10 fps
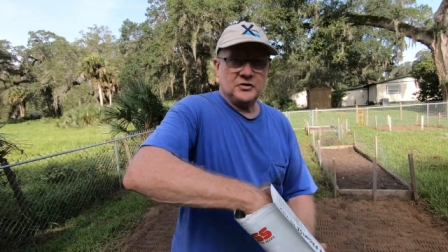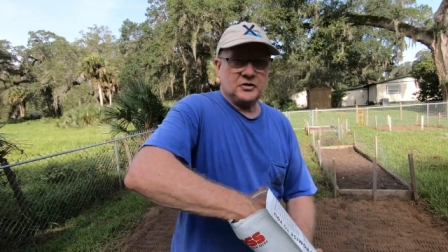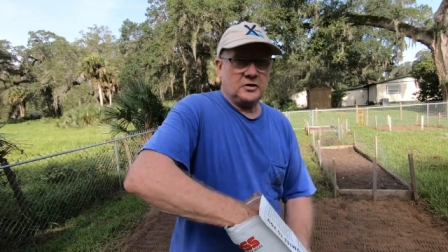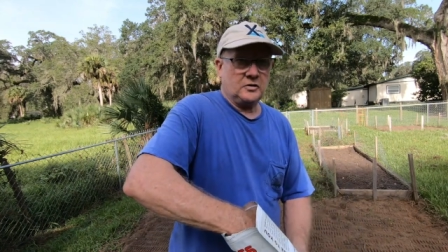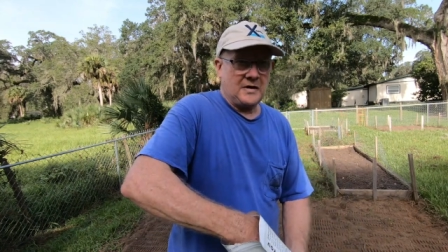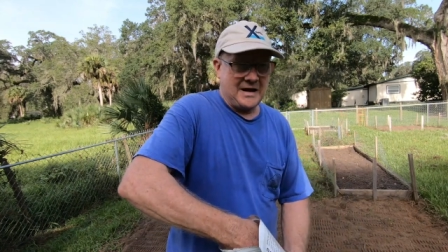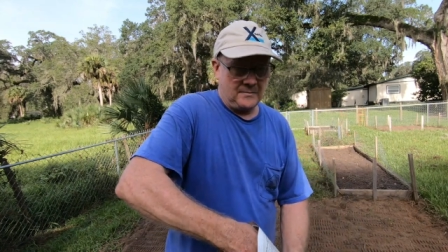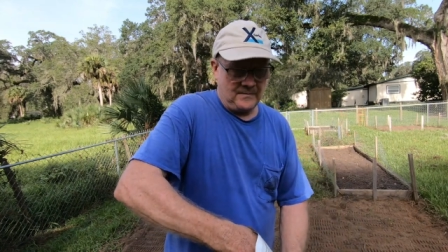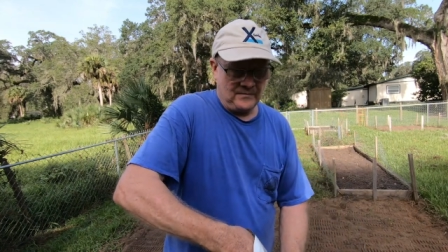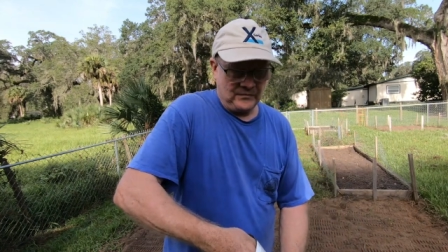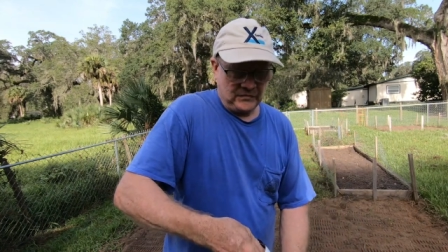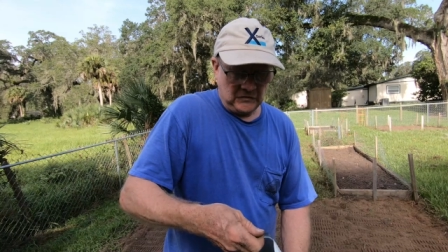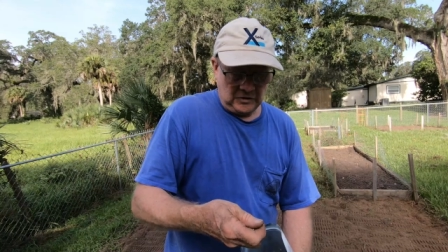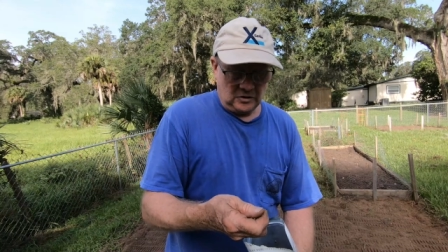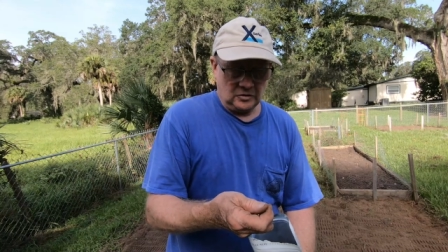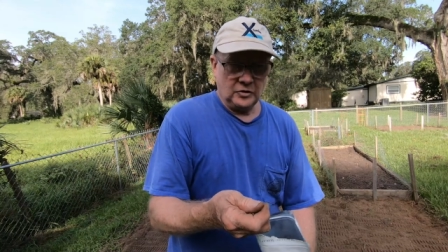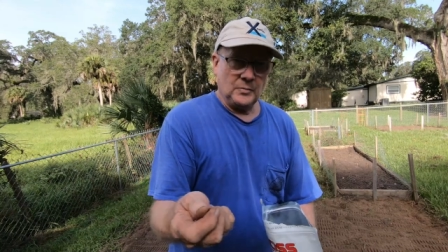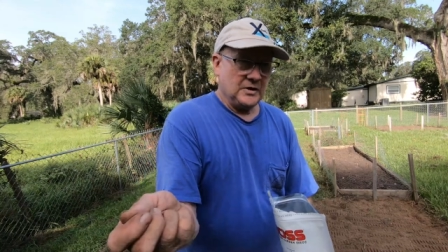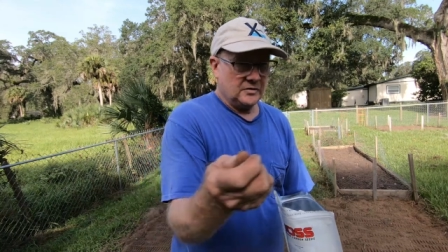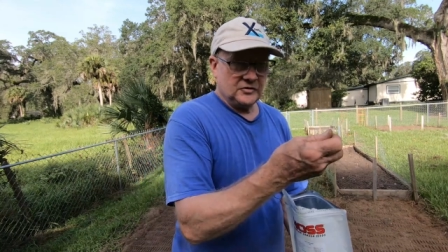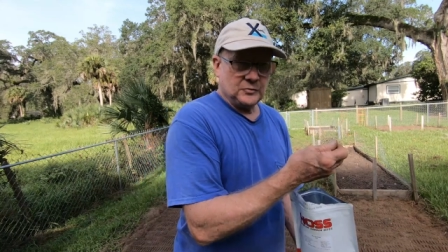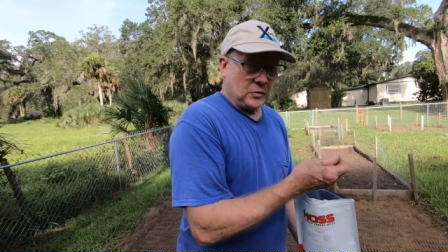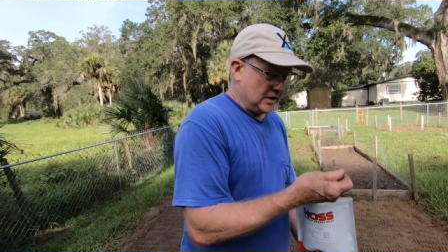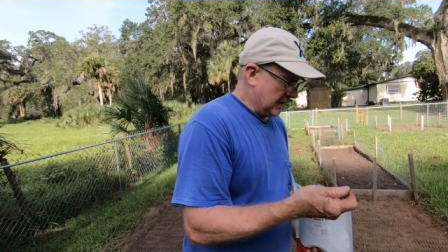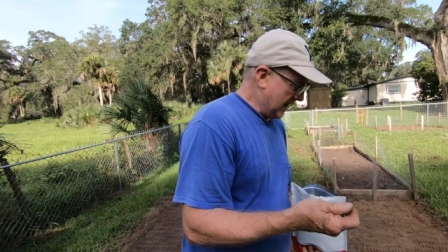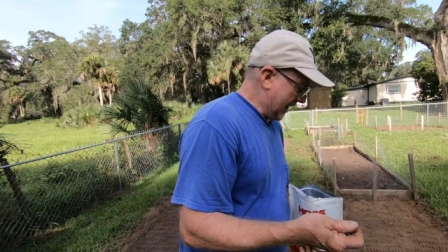I'm just going to grab a little bit and spread it